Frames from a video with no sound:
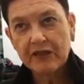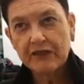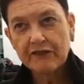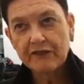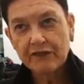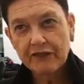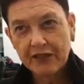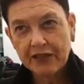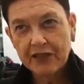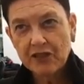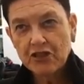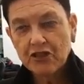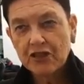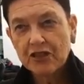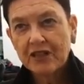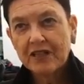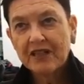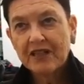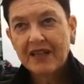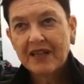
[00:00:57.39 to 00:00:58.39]
and French
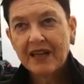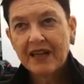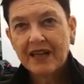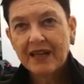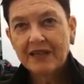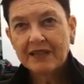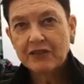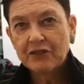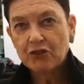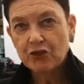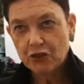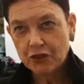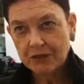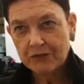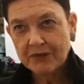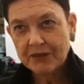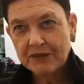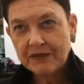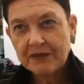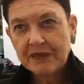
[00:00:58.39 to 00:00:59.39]
and
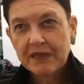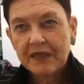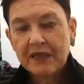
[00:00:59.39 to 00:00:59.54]
German,